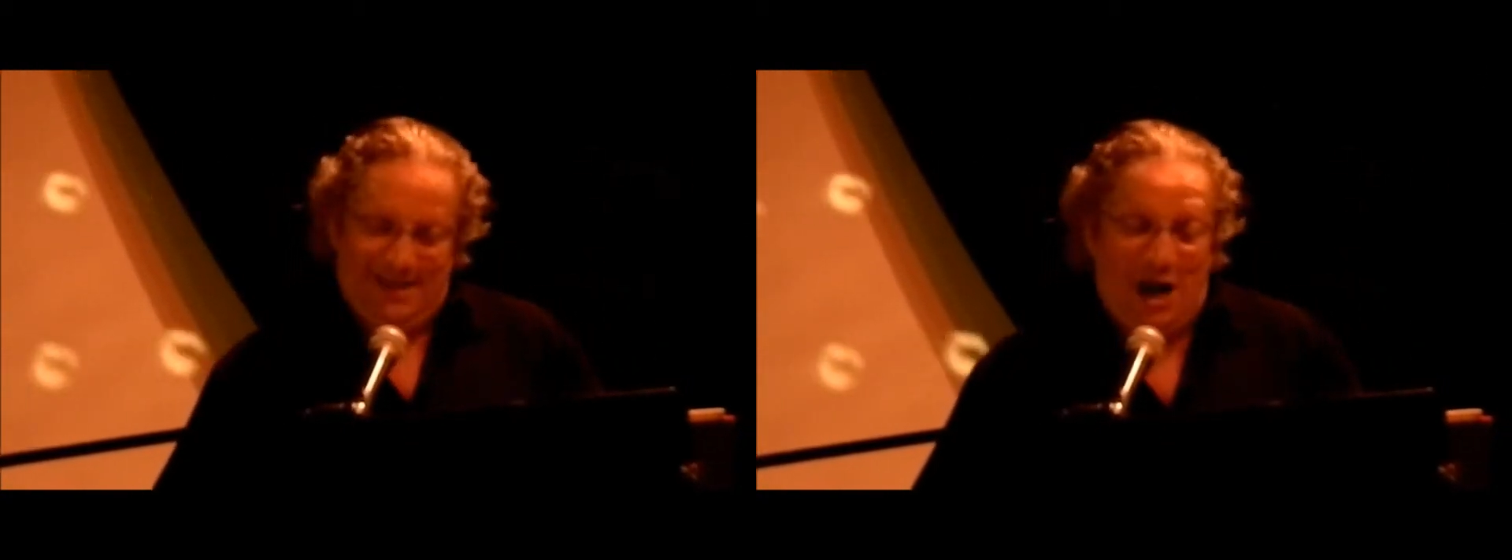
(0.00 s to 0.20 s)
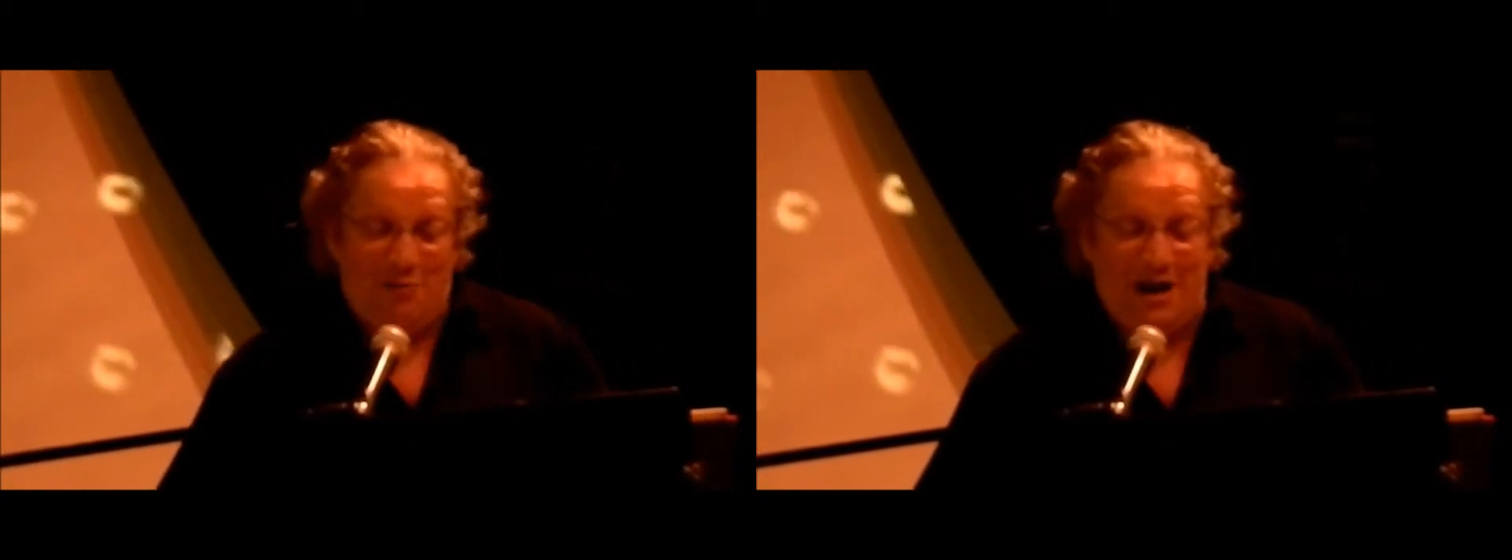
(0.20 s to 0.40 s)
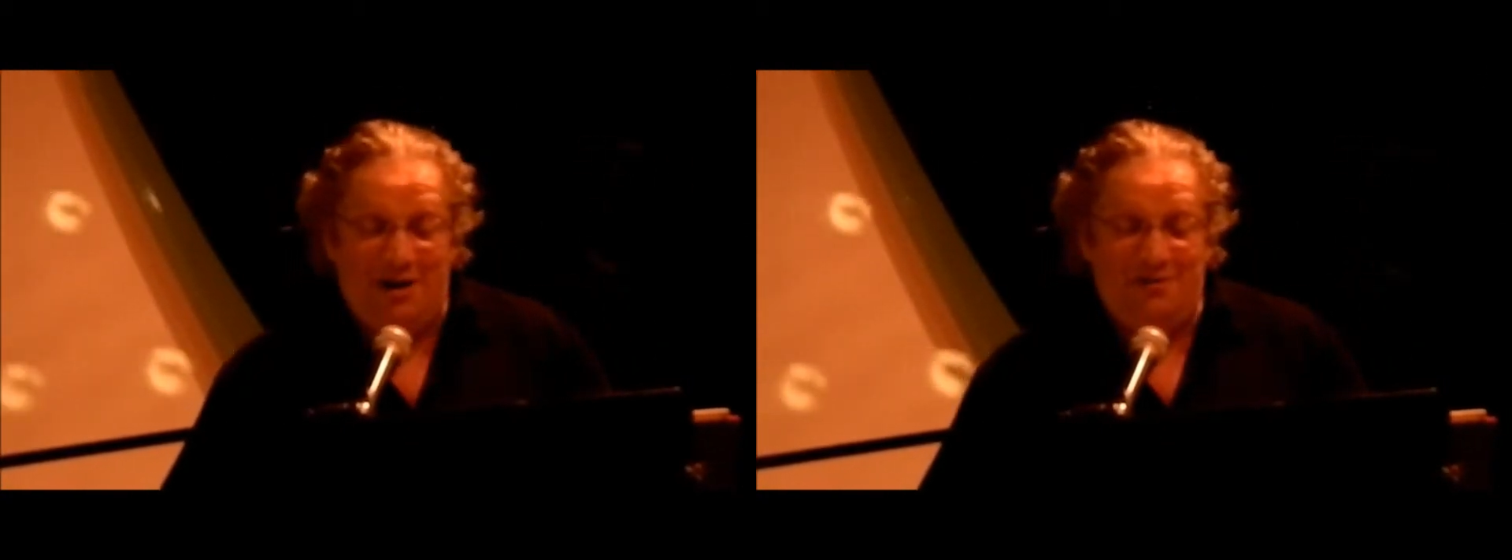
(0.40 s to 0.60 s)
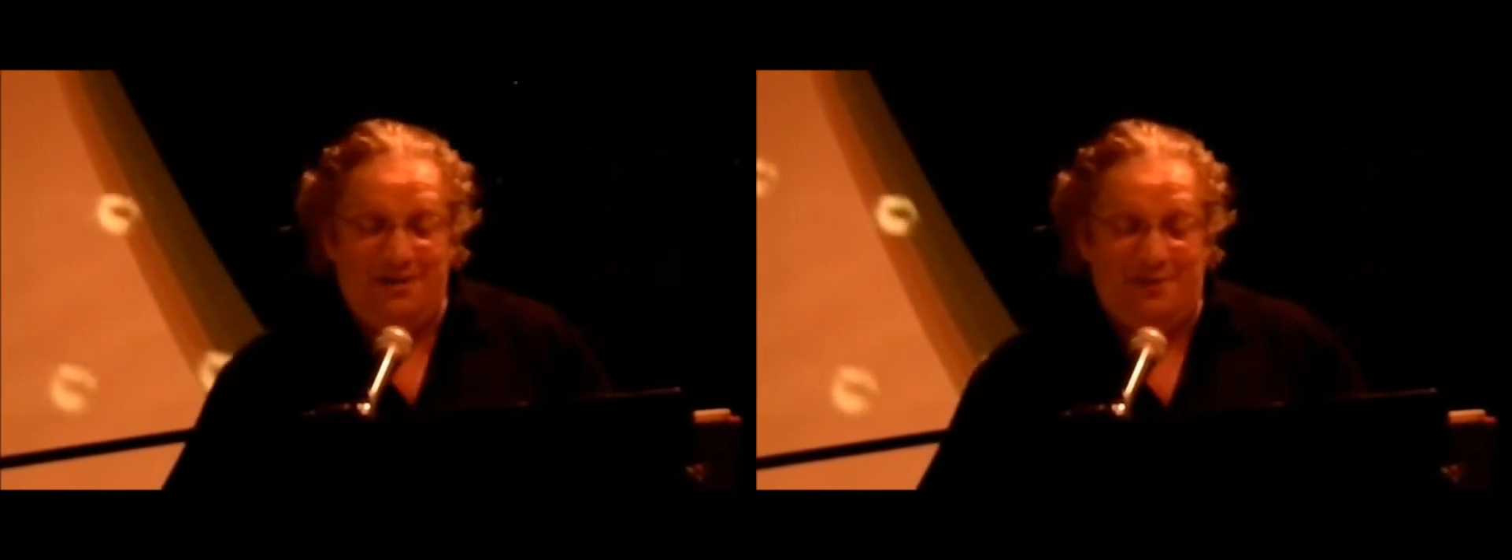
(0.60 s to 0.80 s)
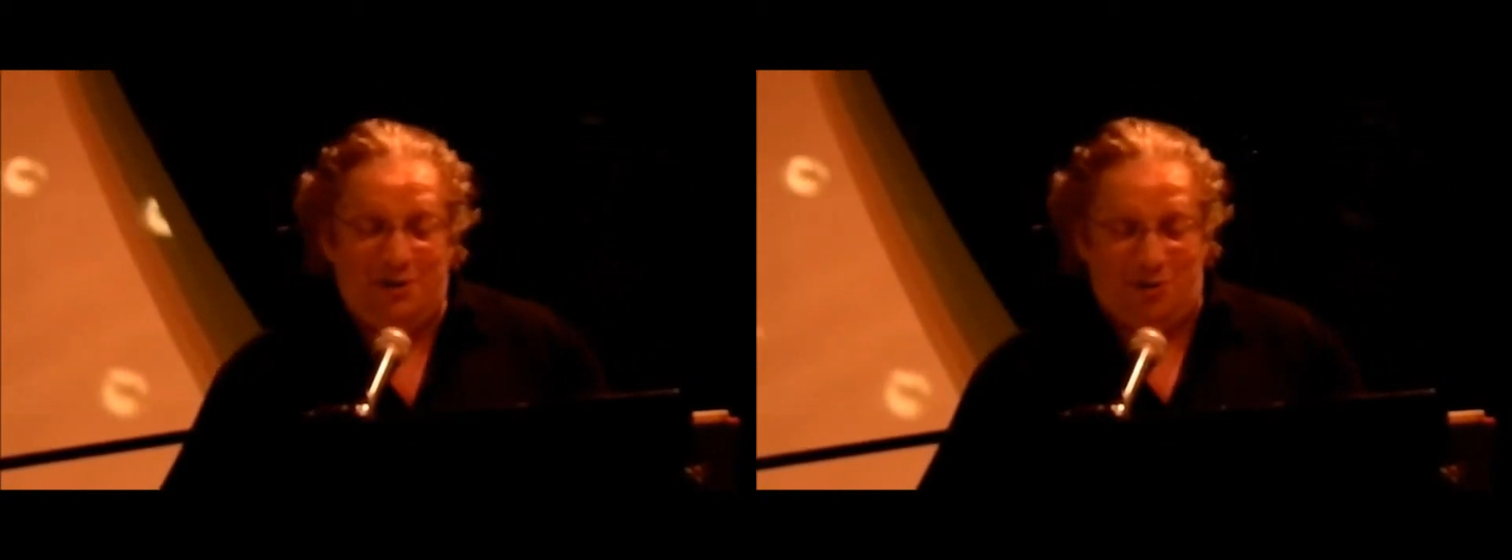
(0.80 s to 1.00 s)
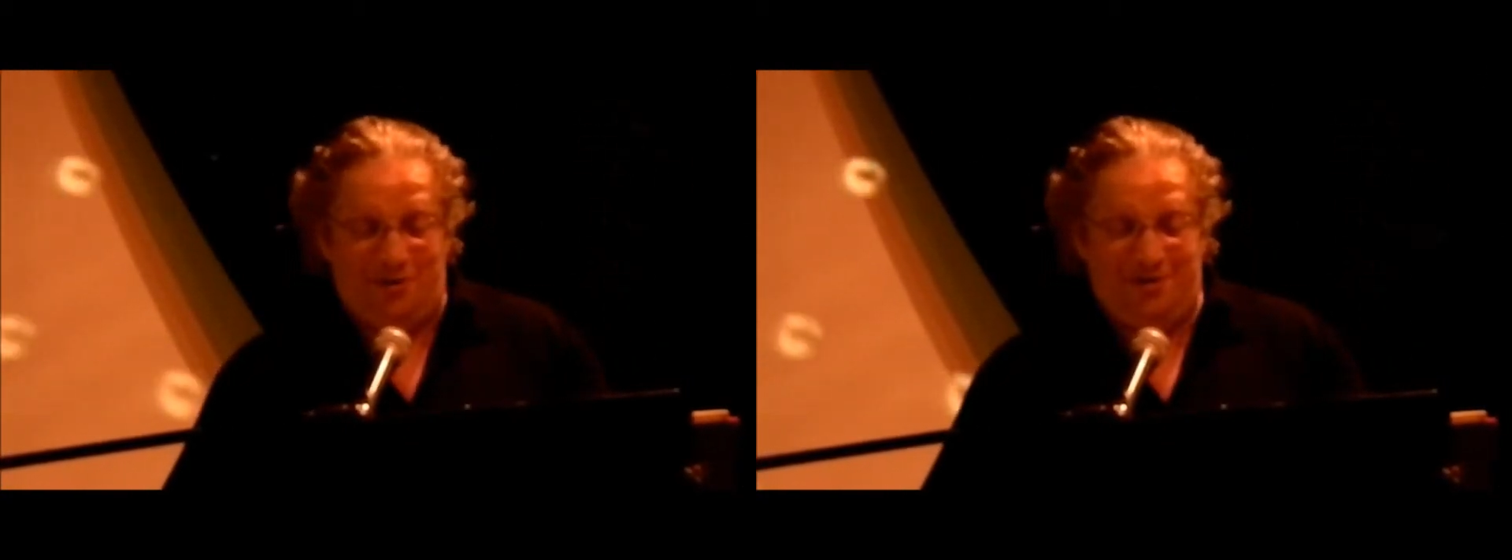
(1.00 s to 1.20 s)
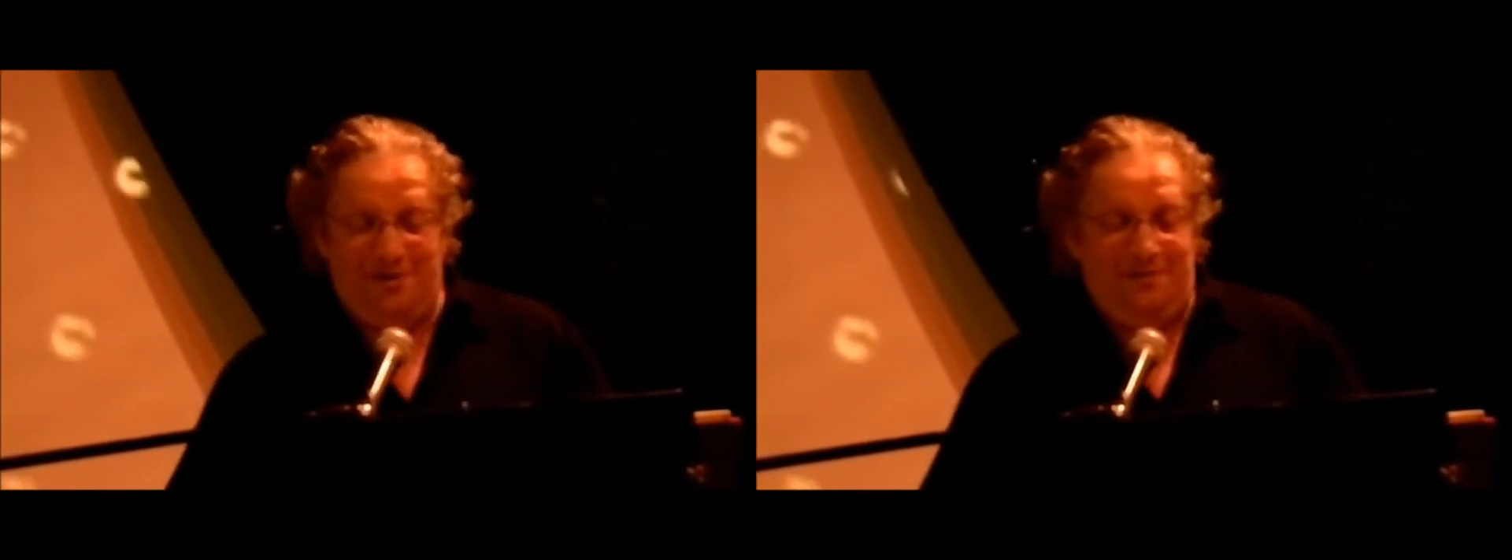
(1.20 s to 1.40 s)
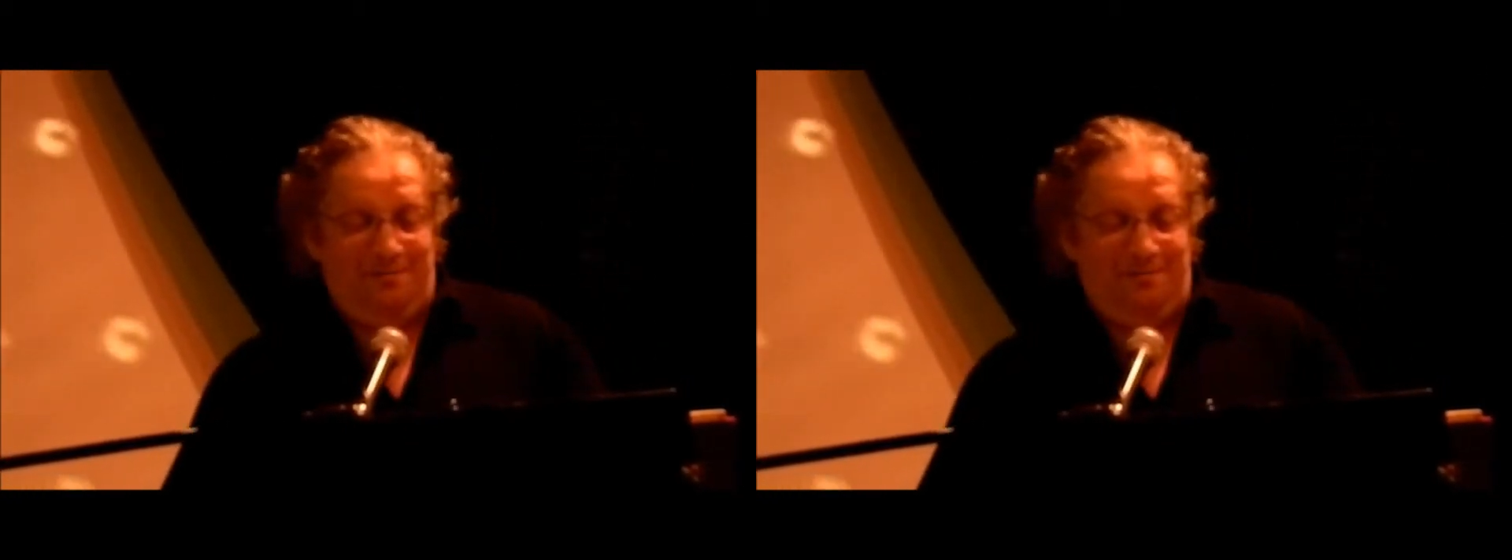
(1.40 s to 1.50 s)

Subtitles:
Around every corner,